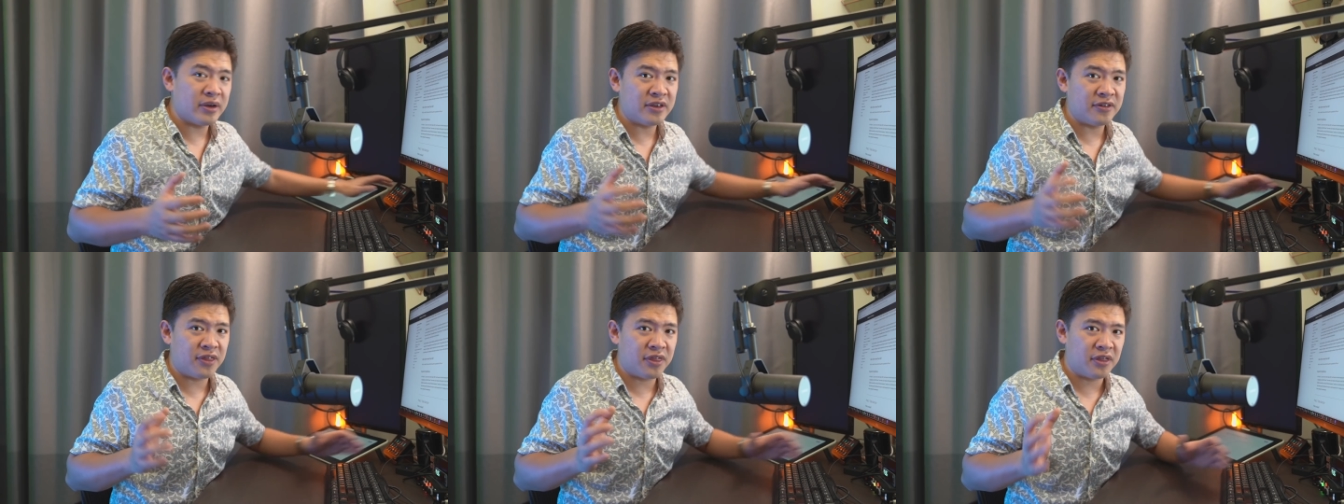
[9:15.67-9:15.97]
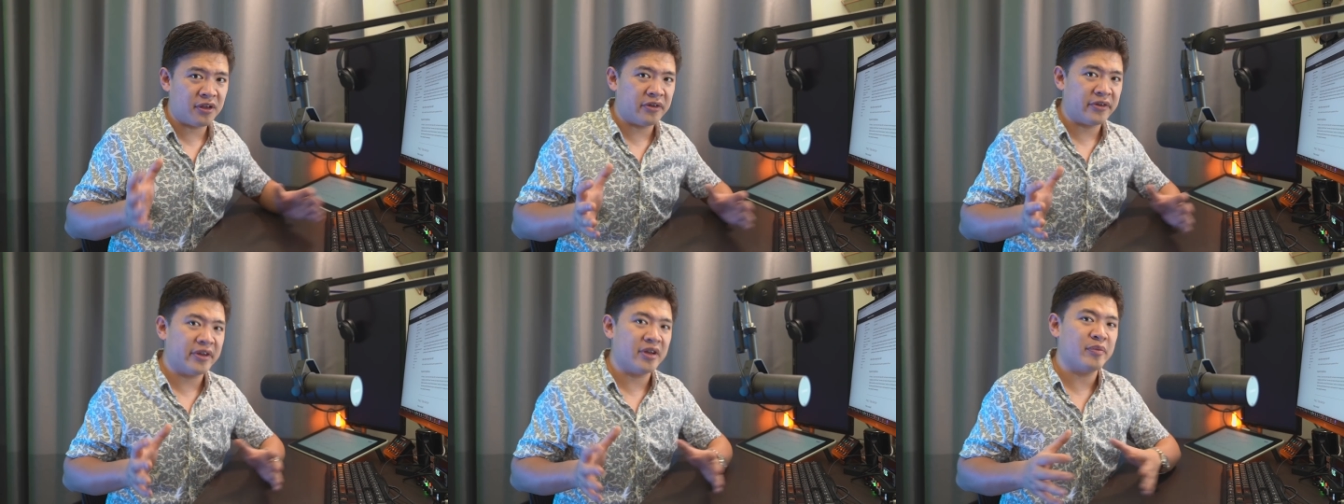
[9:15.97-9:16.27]
about
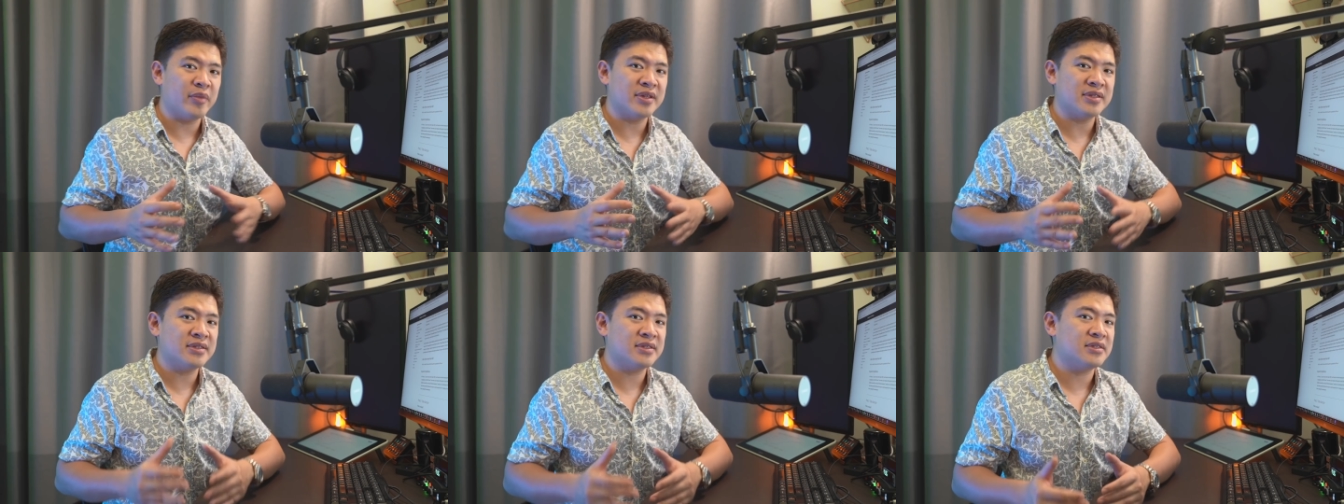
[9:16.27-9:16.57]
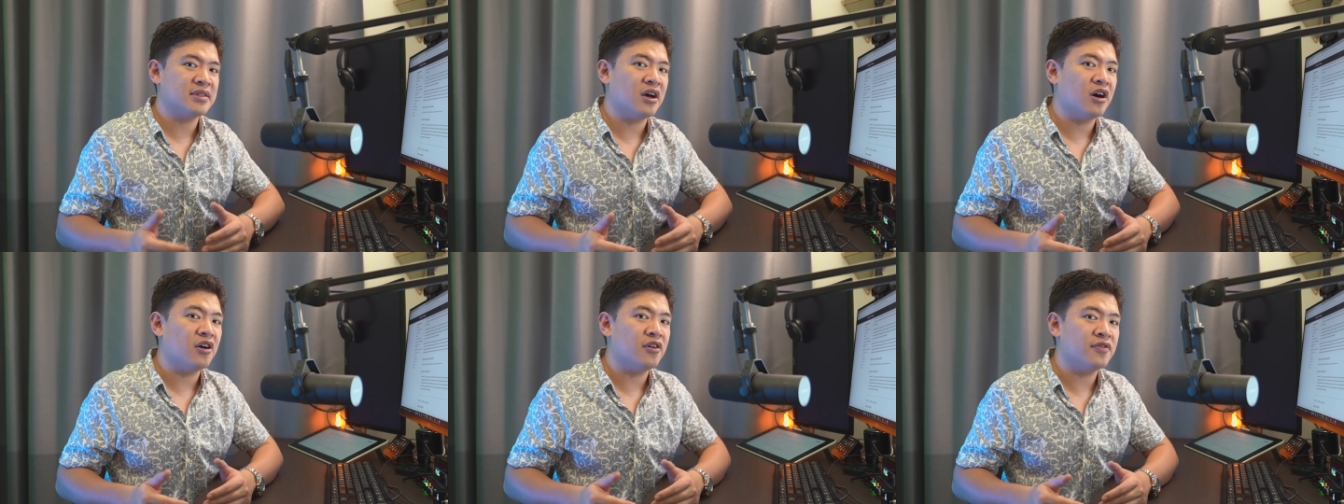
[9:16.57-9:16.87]
Ethereum
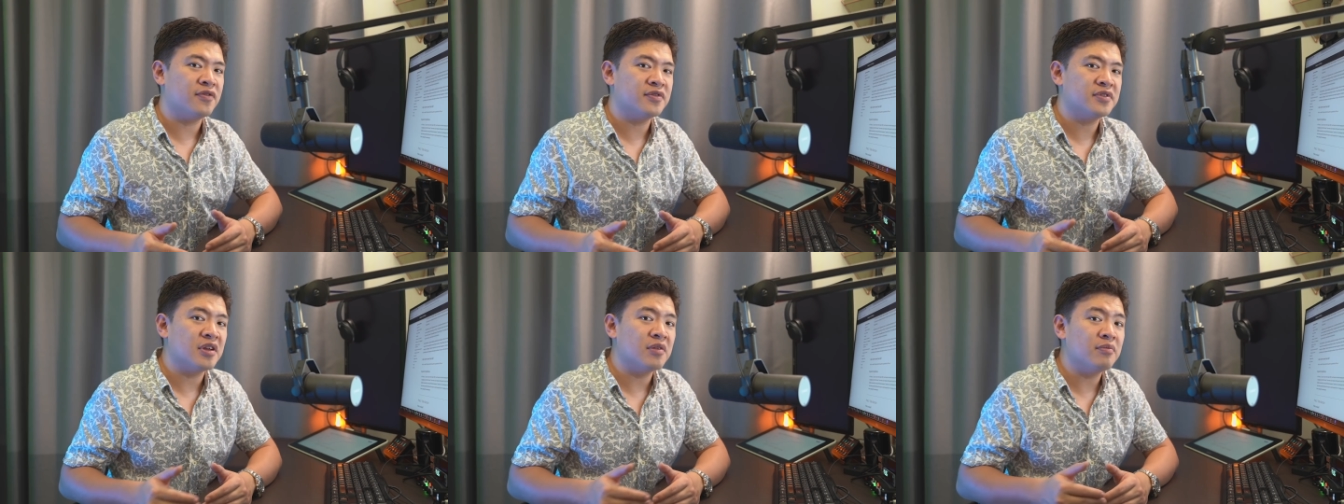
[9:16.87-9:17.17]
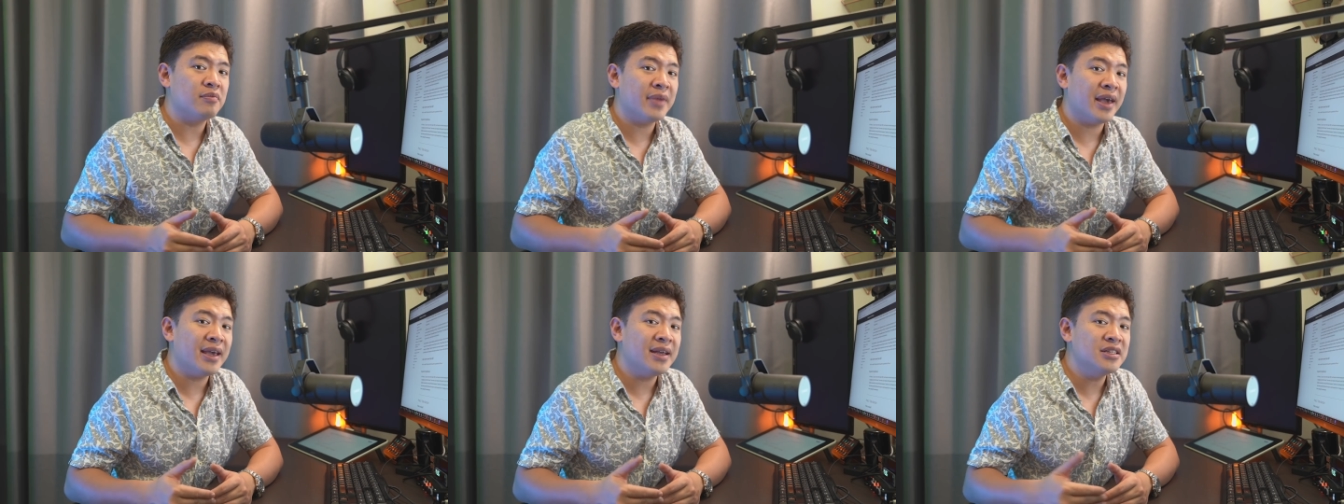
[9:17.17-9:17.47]

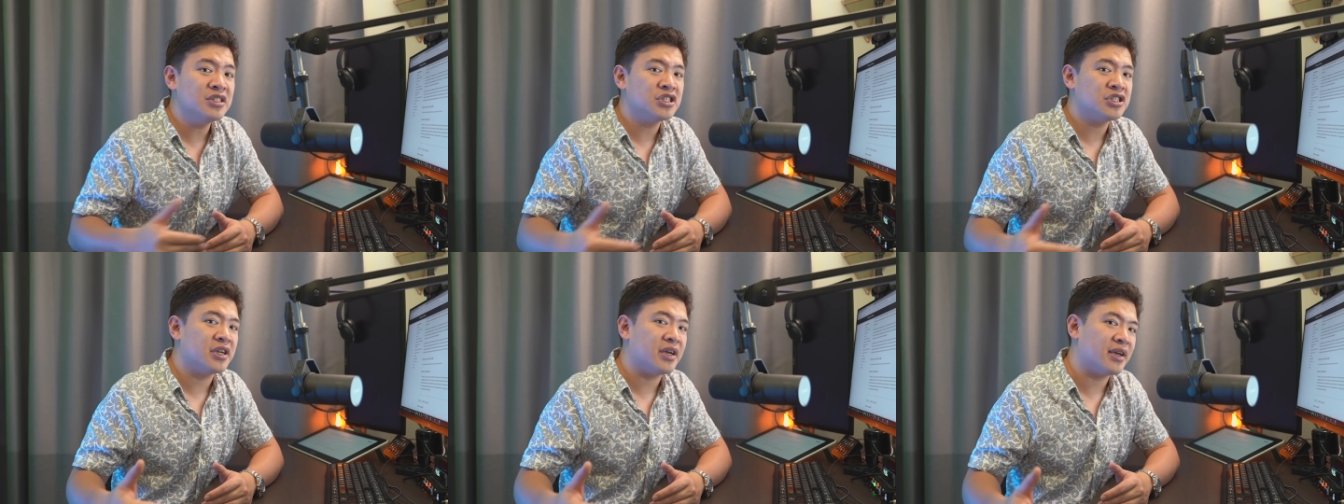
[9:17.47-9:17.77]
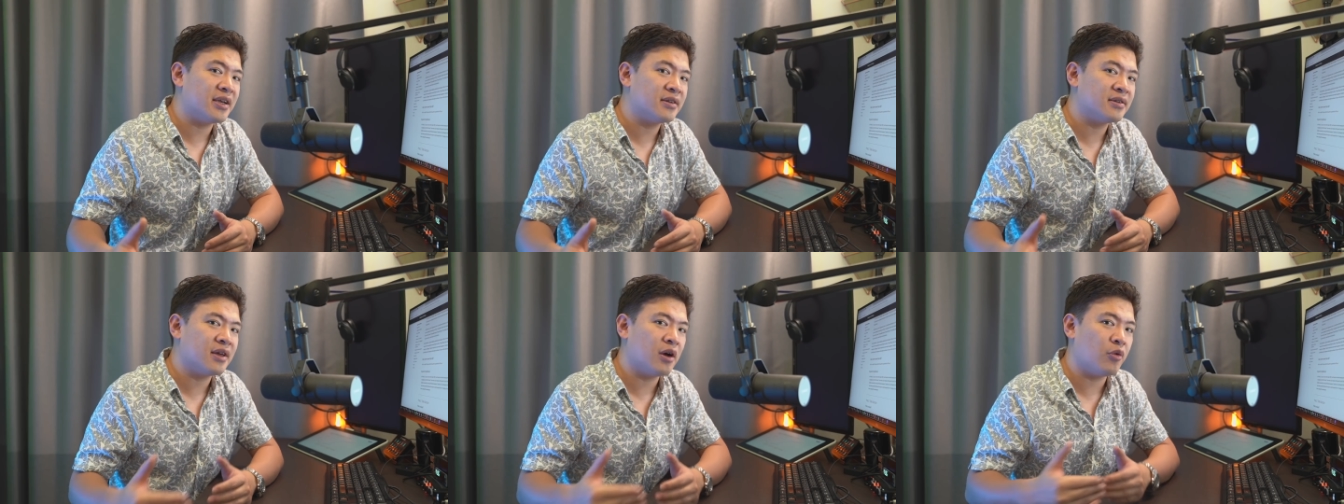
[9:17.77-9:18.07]
itself. The main
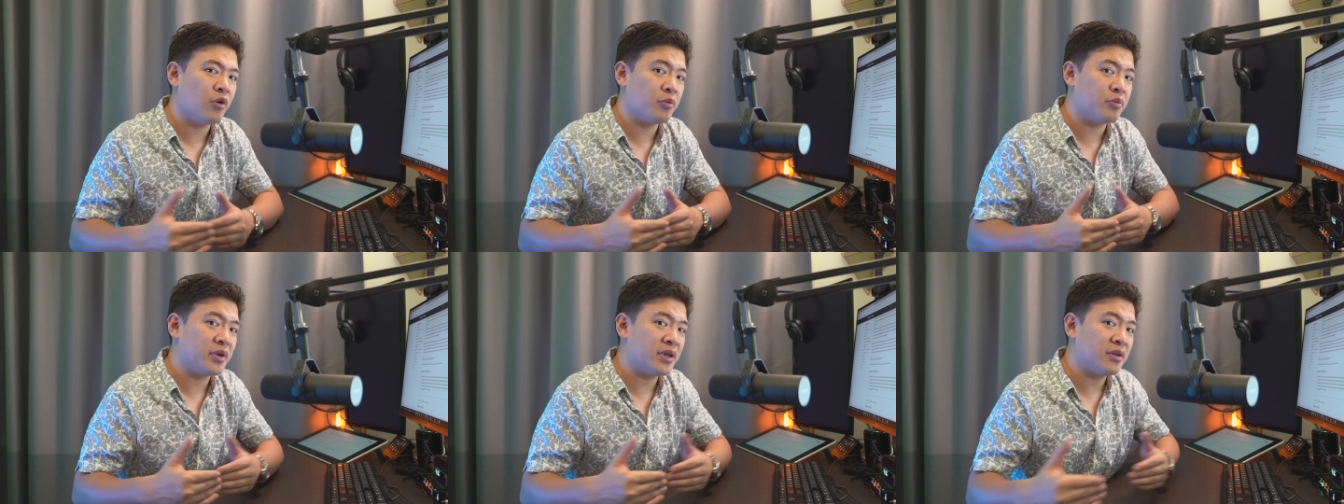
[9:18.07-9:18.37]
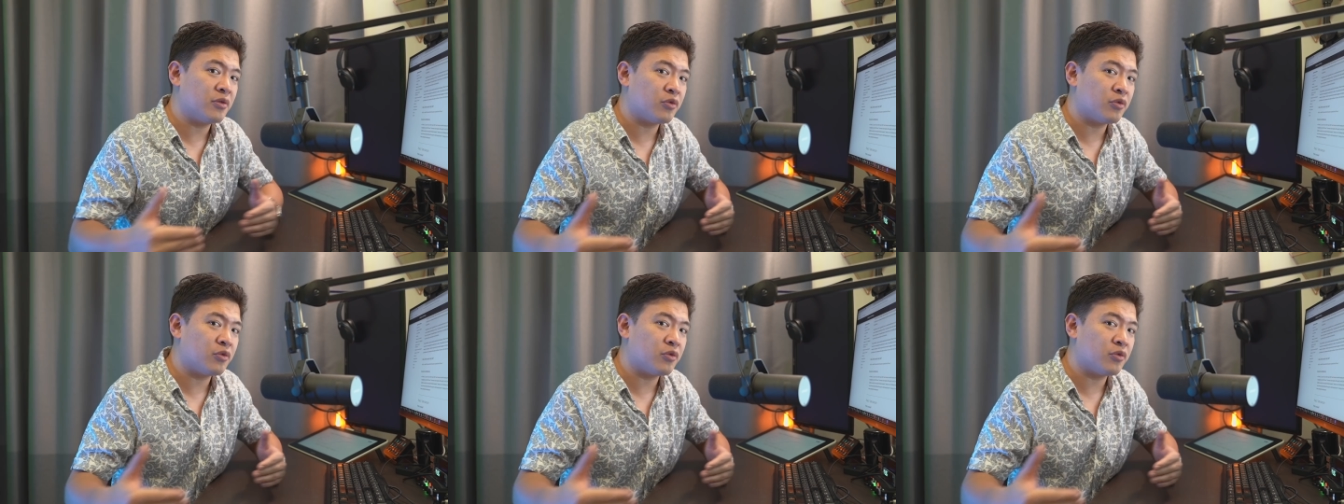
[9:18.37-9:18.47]
chain that we're,